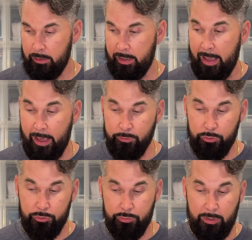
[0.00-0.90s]
Have you
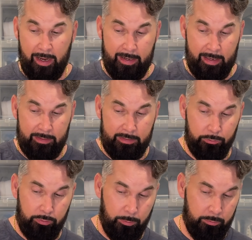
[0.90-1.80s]
tried anything
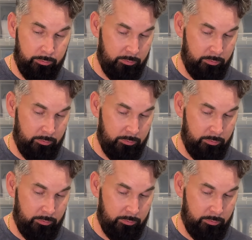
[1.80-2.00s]
from